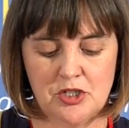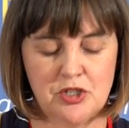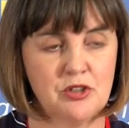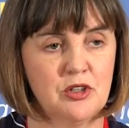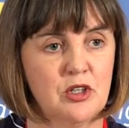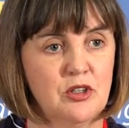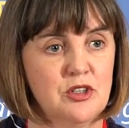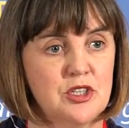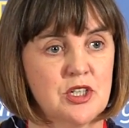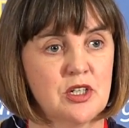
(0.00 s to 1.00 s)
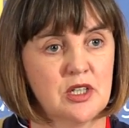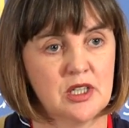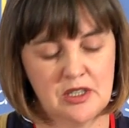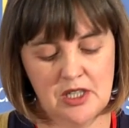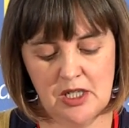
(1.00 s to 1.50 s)
To conclude,
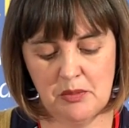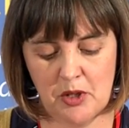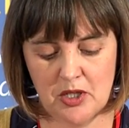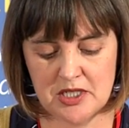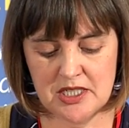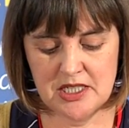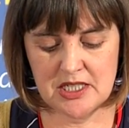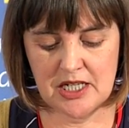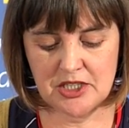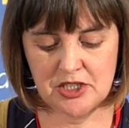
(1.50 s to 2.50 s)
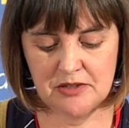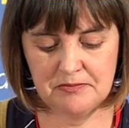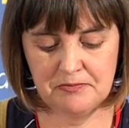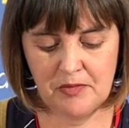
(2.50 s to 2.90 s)
the policy section.